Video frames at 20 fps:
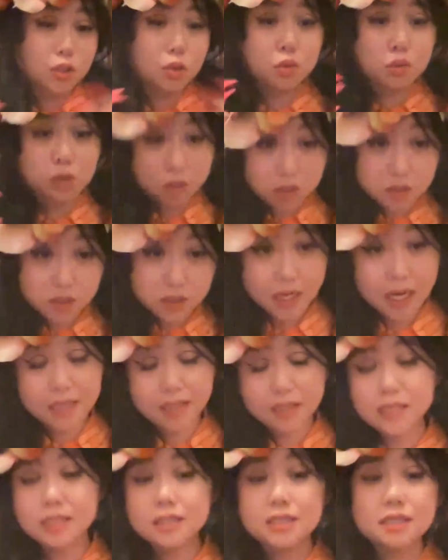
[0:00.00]
who learn
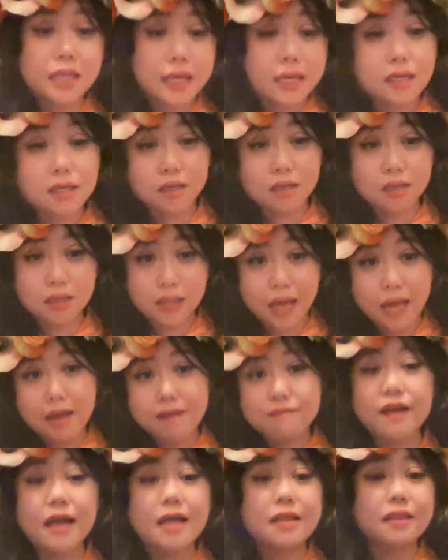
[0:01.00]
Chinese later in
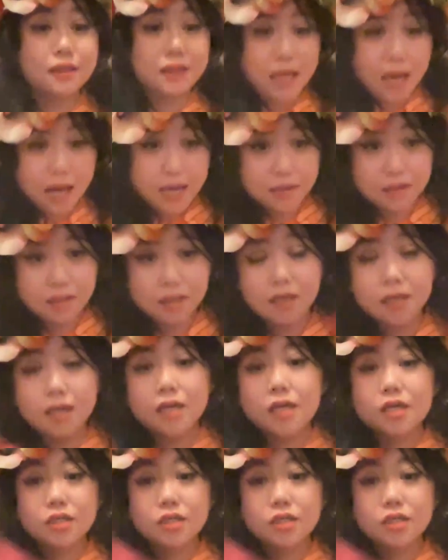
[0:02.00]
life, and then